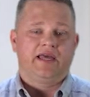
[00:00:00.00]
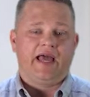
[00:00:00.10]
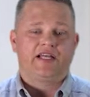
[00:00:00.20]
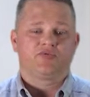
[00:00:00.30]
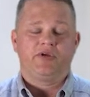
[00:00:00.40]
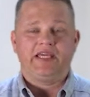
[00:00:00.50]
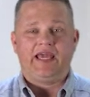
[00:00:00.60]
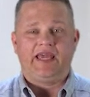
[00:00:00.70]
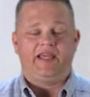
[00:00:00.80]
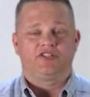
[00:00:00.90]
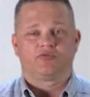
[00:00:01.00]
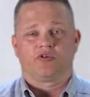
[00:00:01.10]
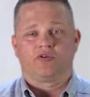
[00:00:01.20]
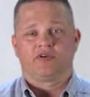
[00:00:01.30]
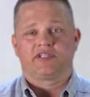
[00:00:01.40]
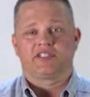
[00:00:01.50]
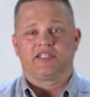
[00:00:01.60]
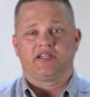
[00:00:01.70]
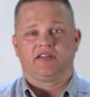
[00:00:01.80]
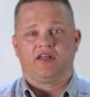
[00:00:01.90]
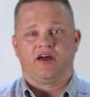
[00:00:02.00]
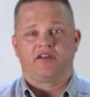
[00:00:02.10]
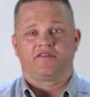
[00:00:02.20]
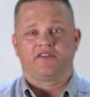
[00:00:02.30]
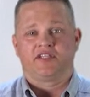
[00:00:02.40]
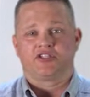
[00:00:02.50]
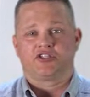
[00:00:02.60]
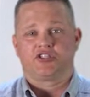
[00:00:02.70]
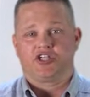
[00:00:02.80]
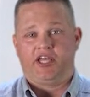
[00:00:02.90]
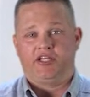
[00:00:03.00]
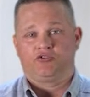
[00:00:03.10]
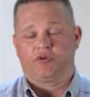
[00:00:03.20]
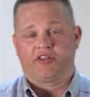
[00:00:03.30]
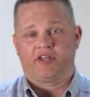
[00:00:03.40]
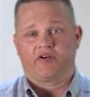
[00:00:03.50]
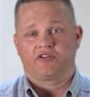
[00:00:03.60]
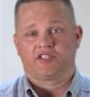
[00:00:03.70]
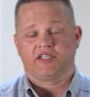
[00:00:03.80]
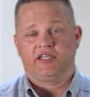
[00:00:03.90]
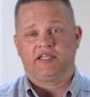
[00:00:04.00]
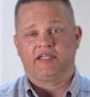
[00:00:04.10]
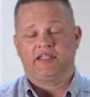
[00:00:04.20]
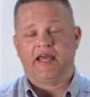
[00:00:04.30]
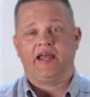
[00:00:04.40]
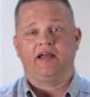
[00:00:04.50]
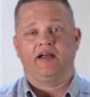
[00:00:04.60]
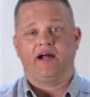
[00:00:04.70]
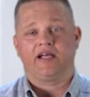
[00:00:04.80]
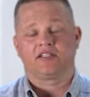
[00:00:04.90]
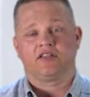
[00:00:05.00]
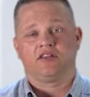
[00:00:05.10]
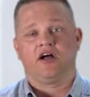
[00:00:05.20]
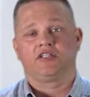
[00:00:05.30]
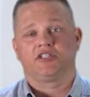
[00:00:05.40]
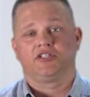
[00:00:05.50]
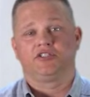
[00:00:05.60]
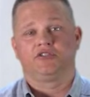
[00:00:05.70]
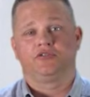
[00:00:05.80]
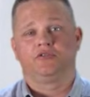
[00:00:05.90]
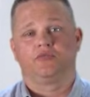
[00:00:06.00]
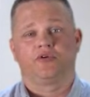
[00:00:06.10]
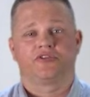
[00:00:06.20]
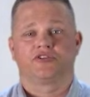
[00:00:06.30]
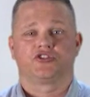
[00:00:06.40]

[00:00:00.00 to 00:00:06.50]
as we age, we're going to see a lot of things change within our skin, and that has a lot to do with the